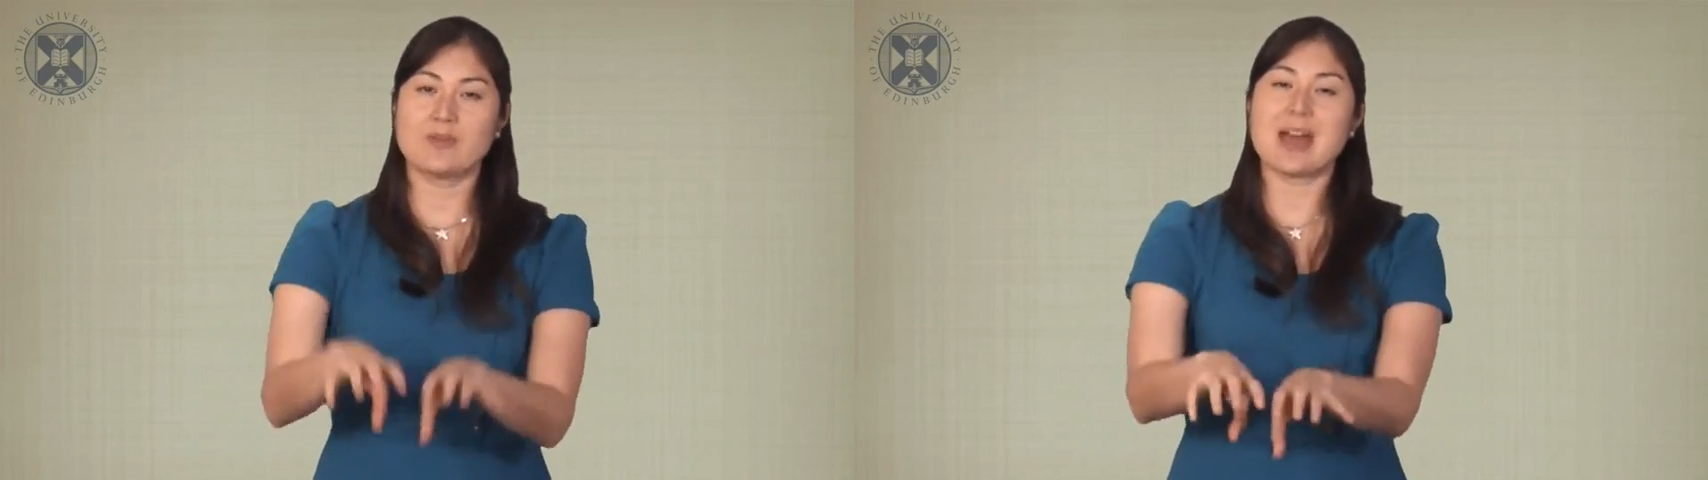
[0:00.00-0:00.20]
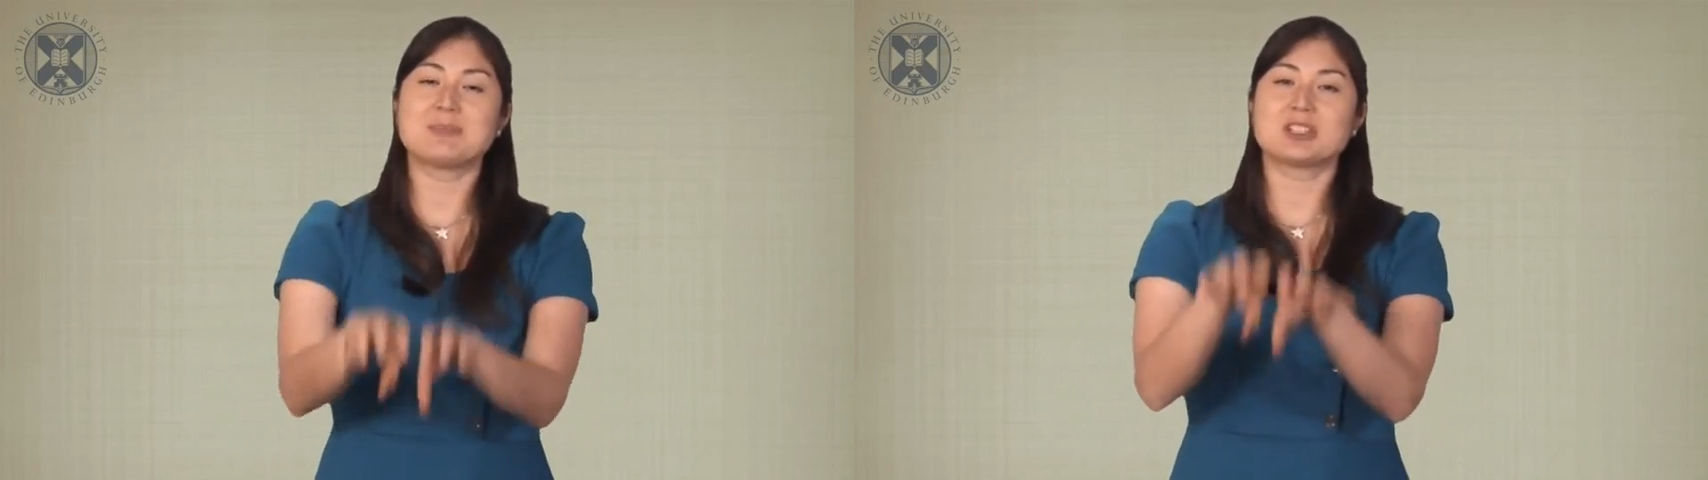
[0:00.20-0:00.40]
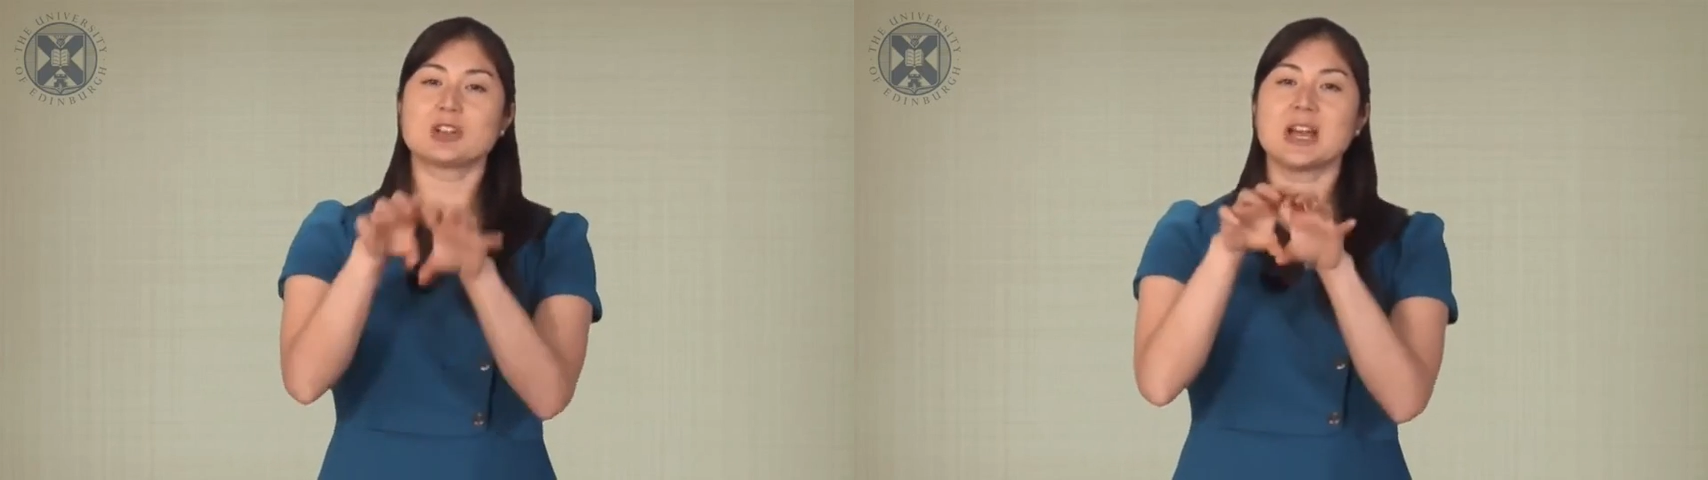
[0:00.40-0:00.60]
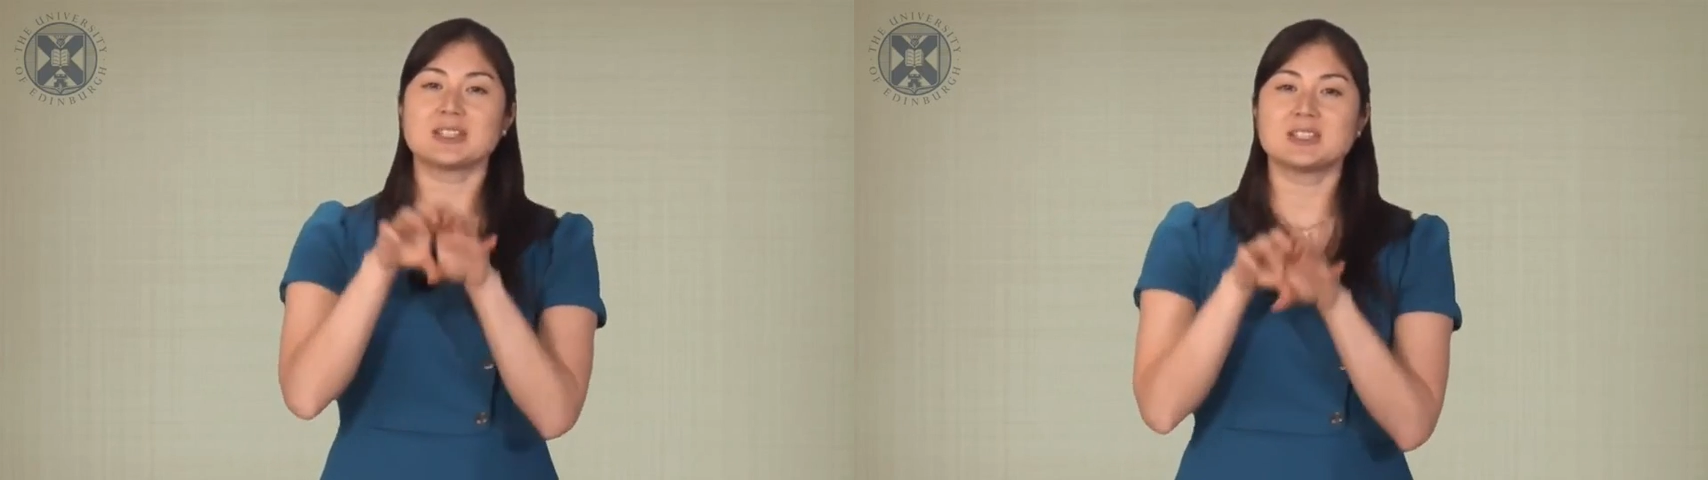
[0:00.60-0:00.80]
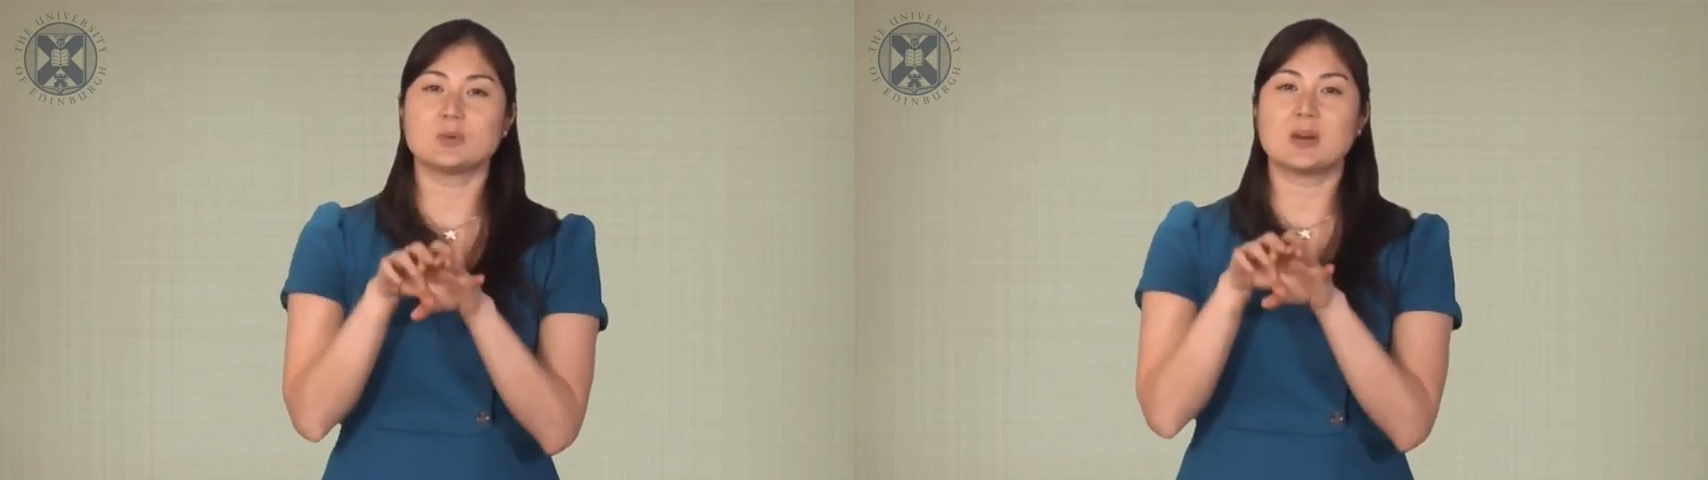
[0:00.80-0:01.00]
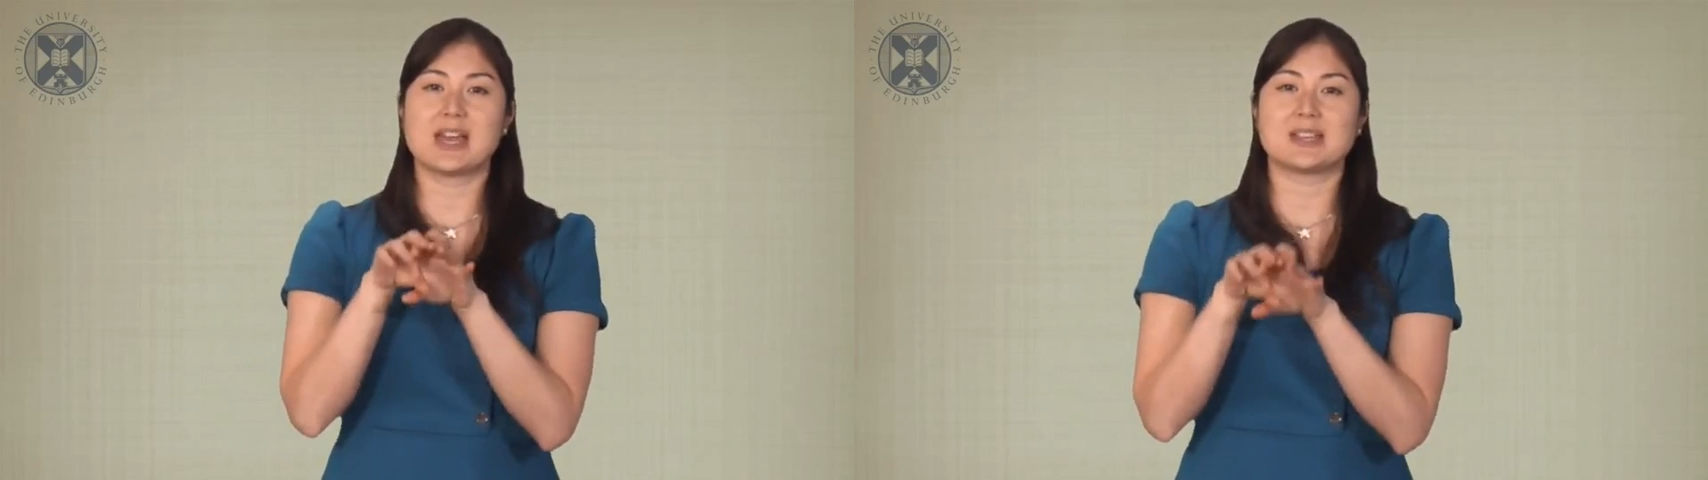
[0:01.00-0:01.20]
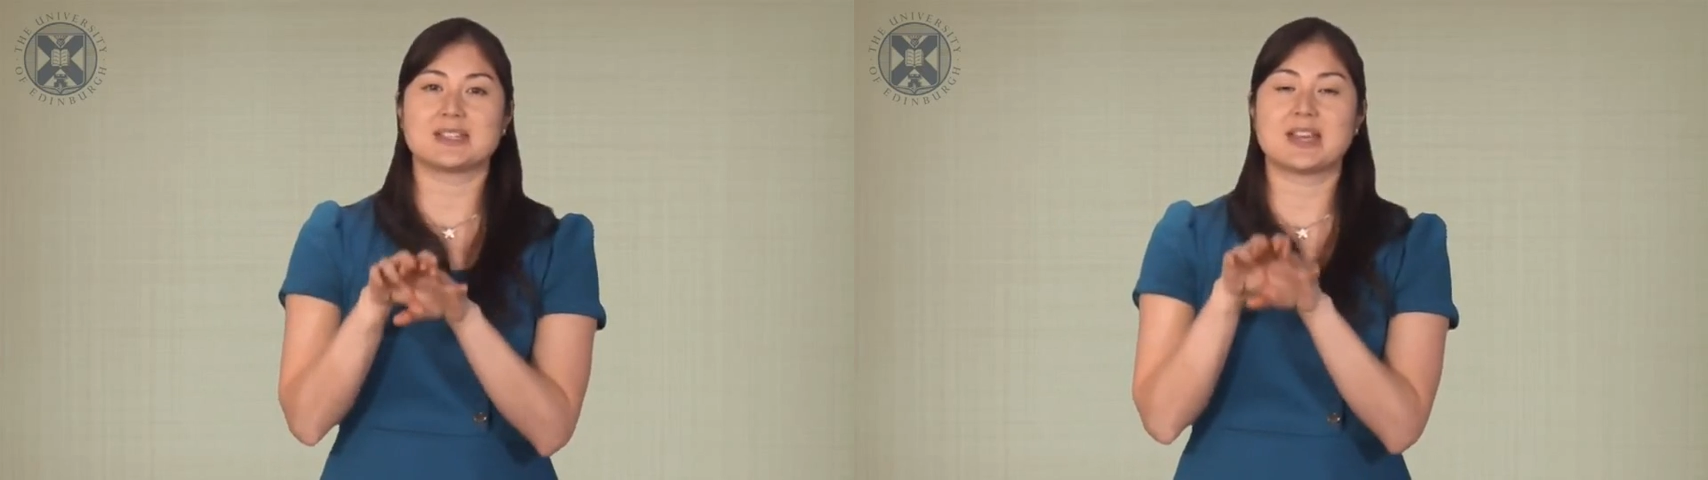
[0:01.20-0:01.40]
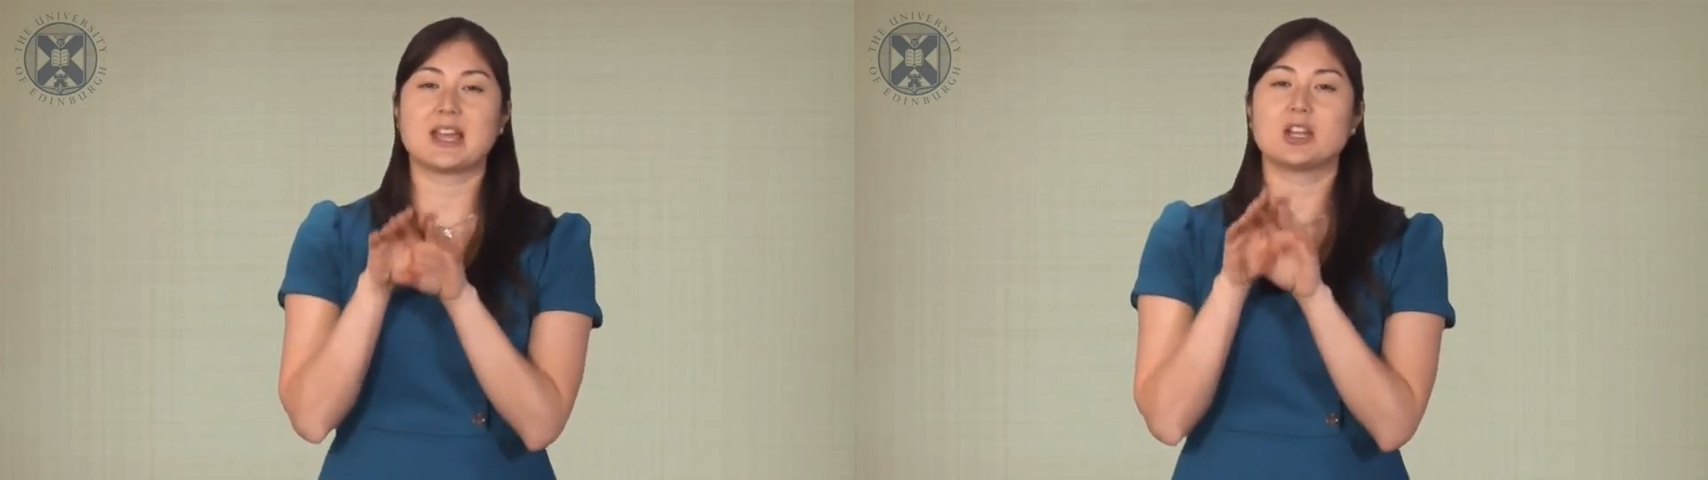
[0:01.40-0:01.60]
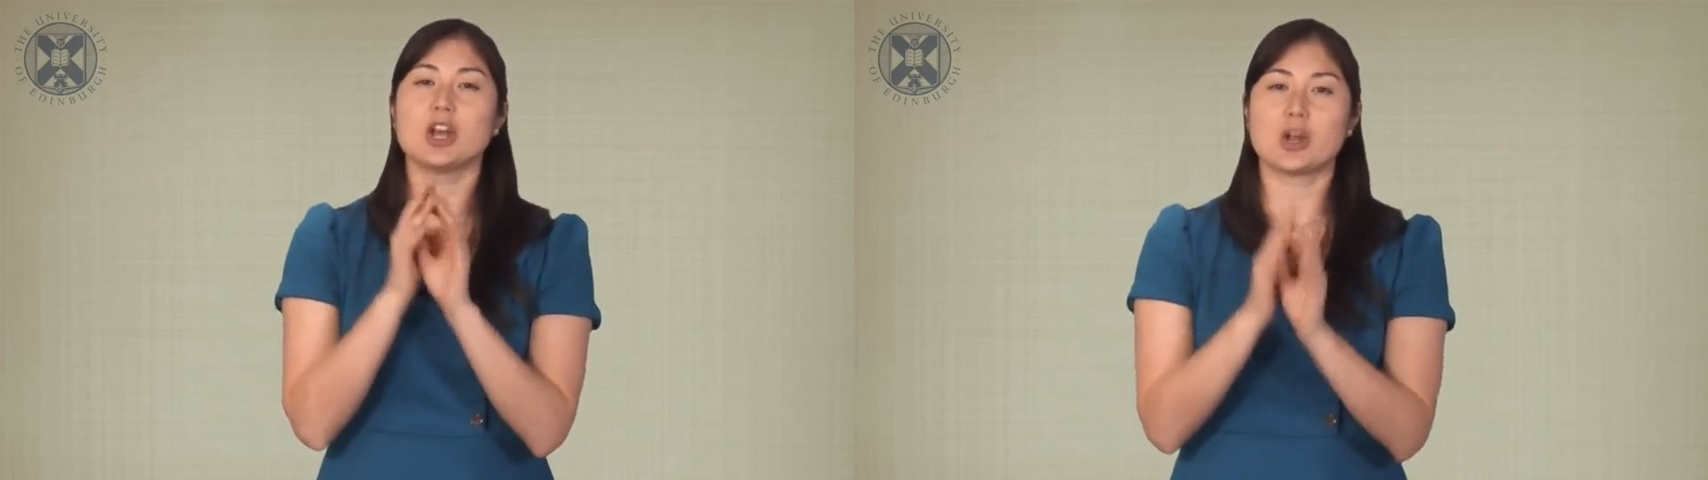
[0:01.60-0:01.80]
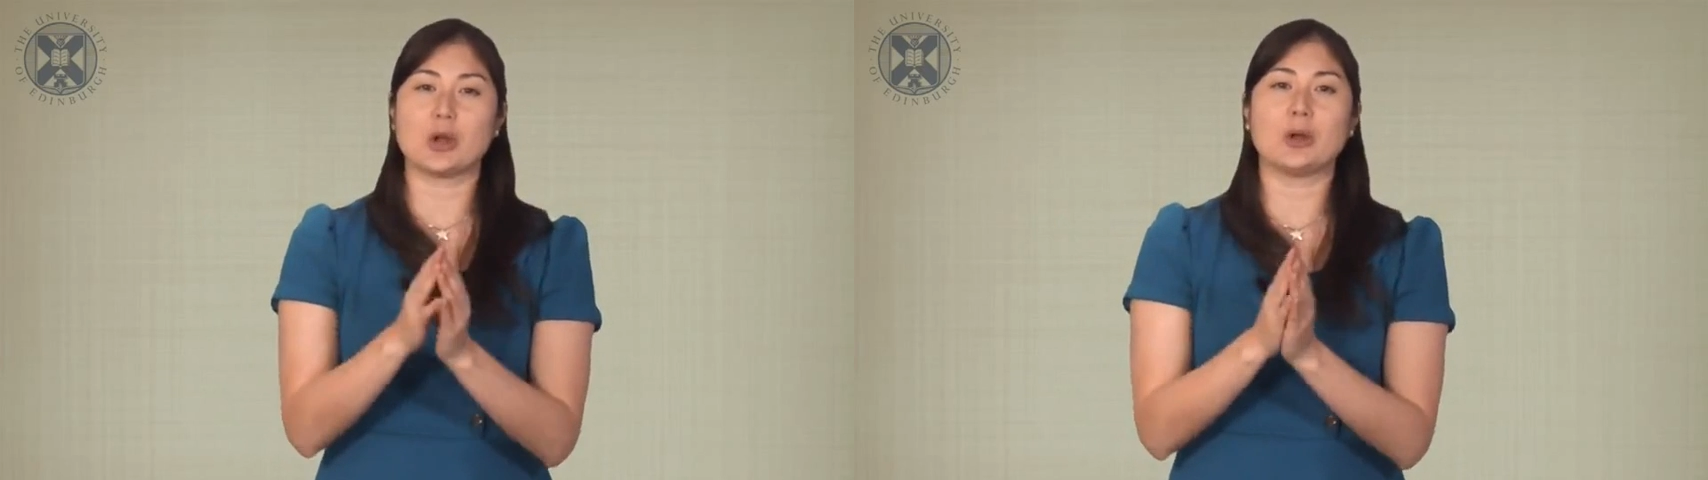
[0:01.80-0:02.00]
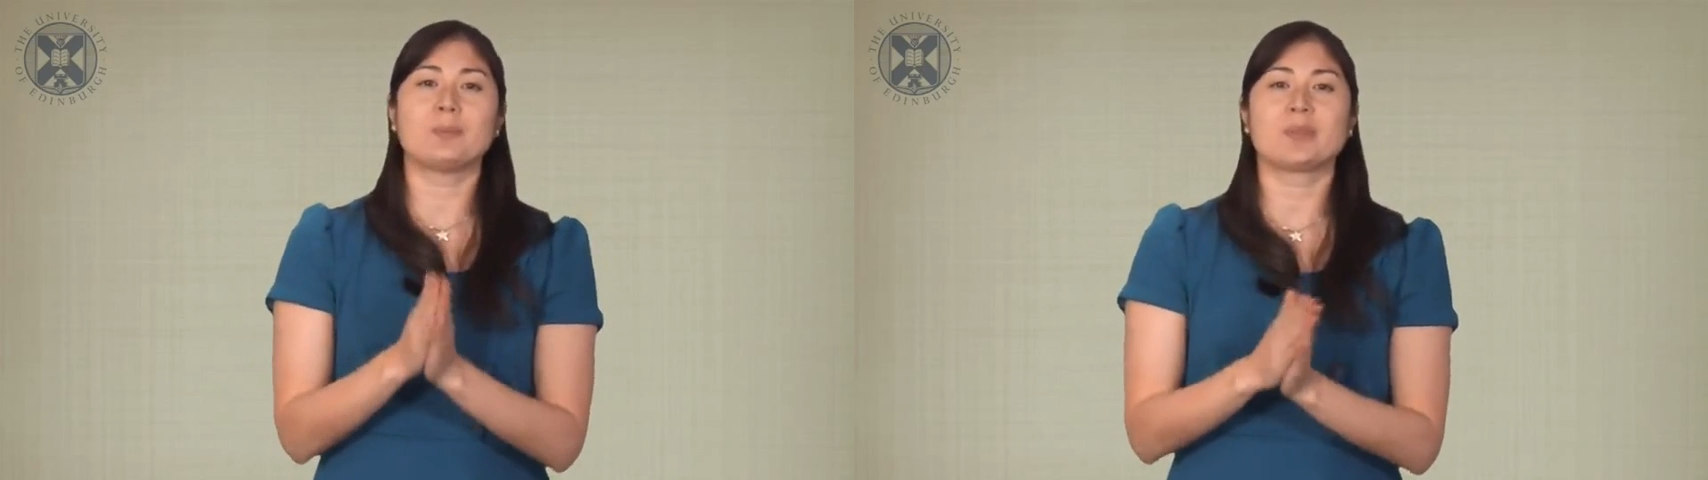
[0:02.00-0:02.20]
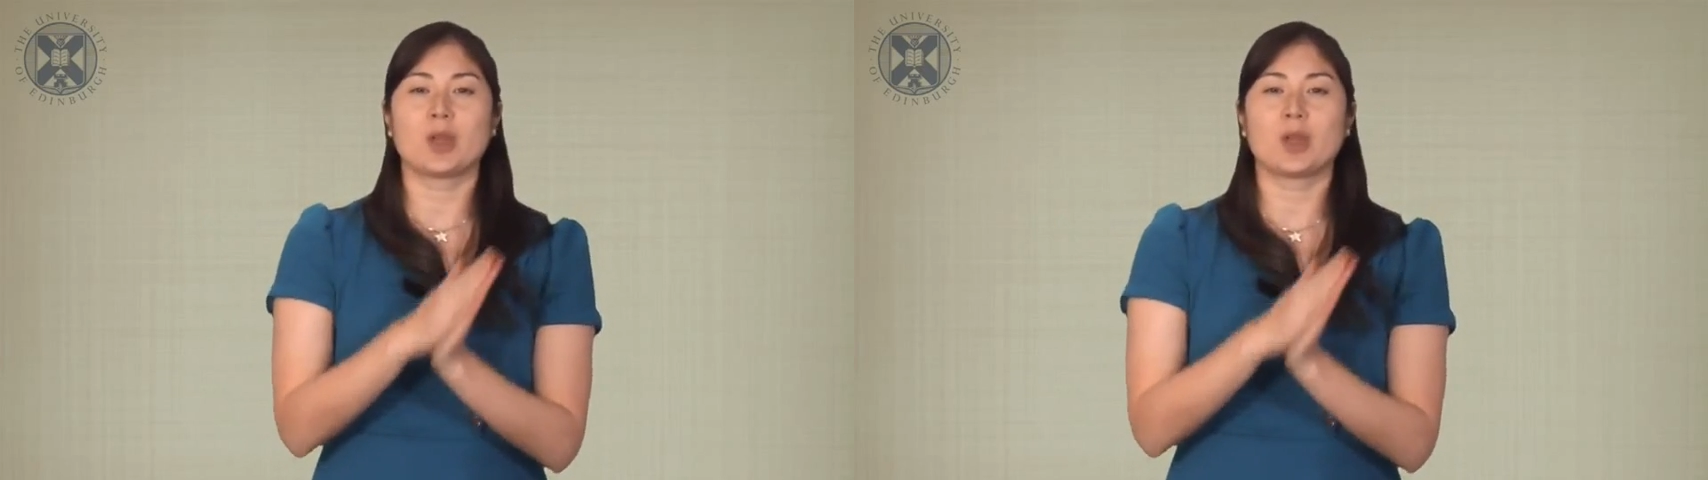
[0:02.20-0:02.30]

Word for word: We've abstracted away and saying, no,